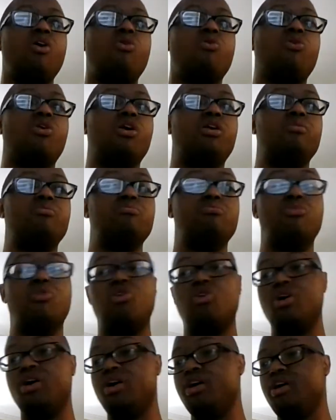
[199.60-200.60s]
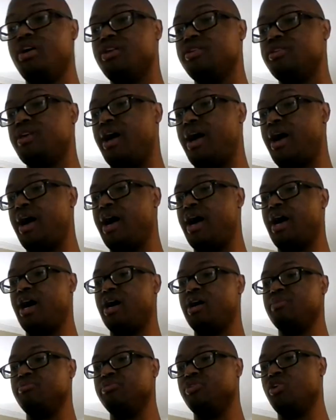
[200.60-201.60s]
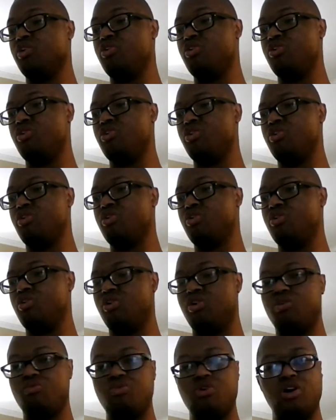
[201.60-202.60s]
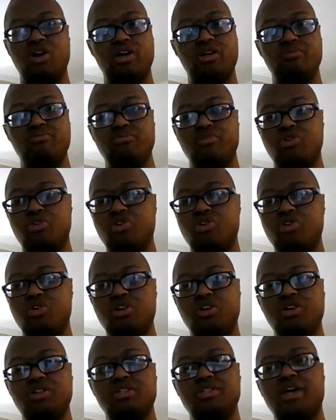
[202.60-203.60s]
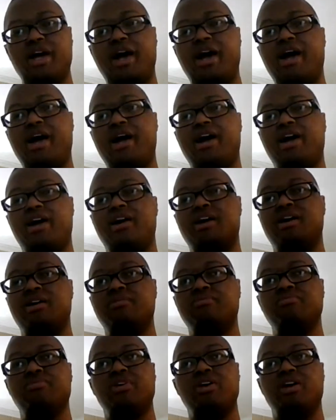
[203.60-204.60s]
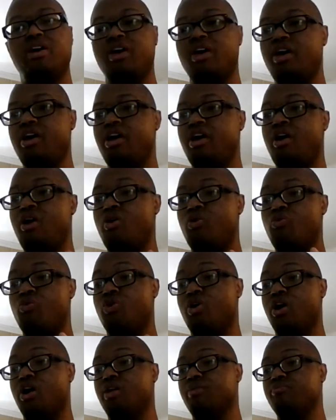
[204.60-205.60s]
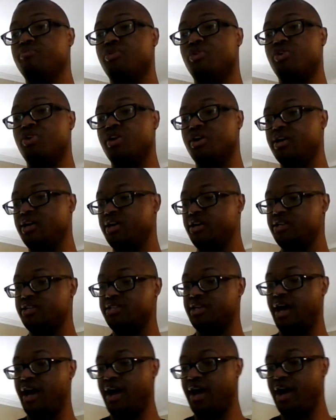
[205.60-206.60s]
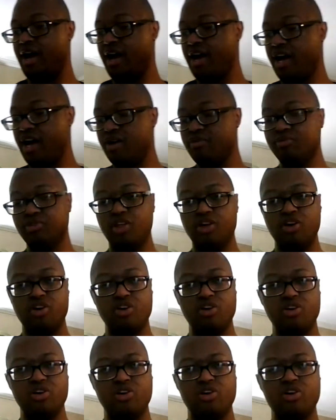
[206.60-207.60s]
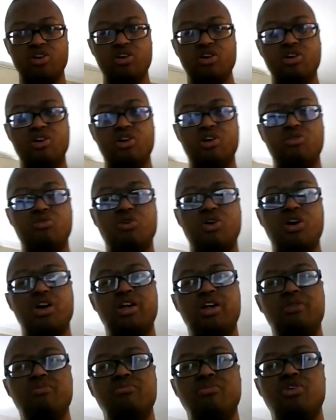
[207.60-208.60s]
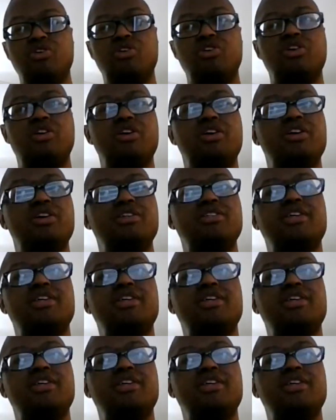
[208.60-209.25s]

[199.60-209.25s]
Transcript: One more time, Lord. One more time. One more time, Lord. One more